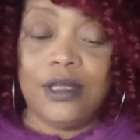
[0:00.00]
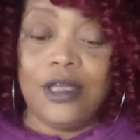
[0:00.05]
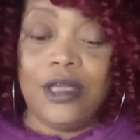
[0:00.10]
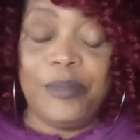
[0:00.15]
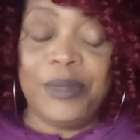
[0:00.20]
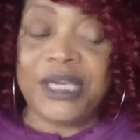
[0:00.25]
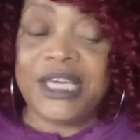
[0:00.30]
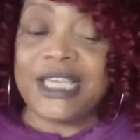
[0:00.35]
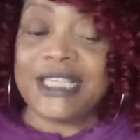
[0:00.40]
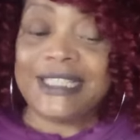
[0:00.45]

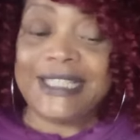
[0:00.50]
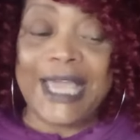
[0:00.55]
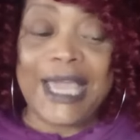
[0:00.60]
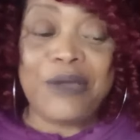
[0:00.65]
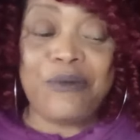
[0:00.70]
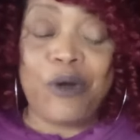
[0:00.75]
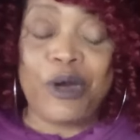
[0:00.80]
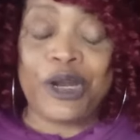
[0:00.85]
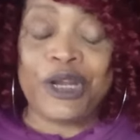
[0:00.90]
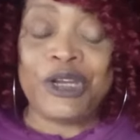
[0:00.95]
Because they
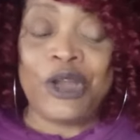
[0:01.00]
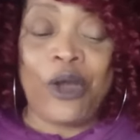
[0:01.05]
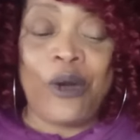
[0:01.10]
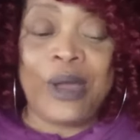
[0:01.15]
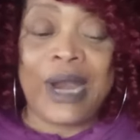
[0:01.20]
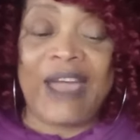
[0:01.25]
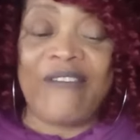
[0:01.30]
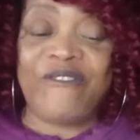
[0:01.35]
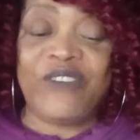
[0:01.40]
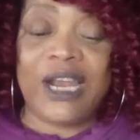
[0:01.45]
want to know,
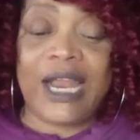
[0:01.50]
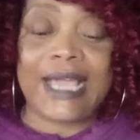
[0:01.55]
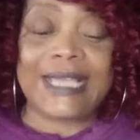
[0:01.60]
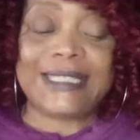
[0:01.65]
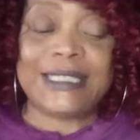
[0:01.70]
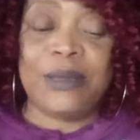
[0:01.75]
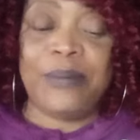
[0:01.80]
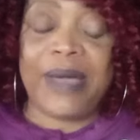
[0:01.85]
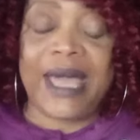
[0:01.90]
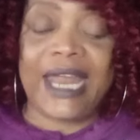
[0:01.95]
and I feel like
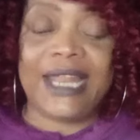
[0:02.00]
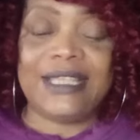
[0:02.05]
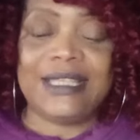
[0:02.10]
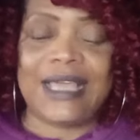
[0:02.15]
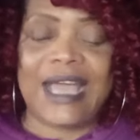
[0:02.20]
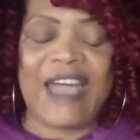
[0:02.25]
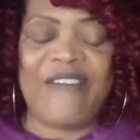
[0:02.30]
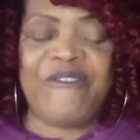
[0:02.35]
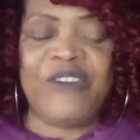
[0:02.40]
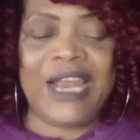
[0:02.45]

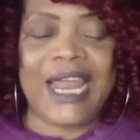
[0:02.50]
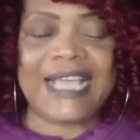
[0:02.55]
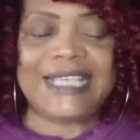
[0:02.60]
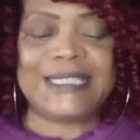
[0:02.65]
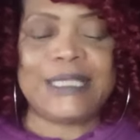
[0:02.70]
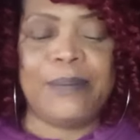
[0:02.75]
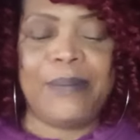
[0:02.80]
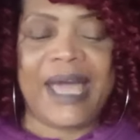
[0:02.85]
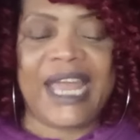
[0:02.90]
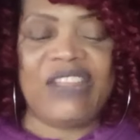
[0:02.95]

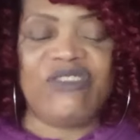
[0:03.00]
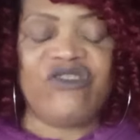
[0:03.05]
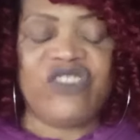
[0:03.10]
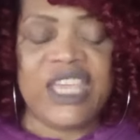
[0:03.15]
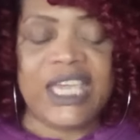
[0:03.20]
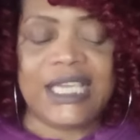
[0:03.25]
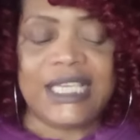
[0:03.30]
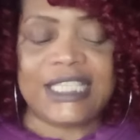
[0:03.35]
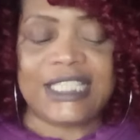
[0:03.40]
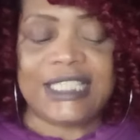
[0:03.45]
somebody
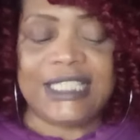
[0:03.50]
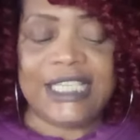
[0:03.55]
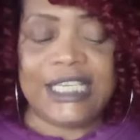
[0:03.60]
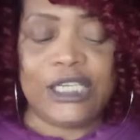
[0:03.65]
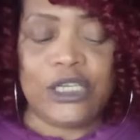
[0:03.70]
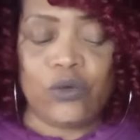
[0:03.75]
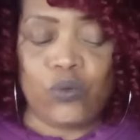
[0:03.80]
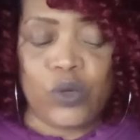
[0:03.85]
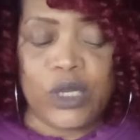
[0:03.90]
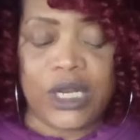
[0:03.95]
think it's
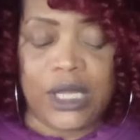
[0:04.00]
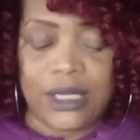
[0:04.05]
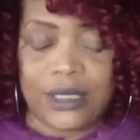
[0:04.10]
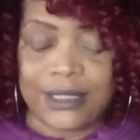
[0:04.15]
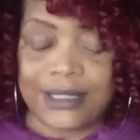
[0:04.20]
dealing with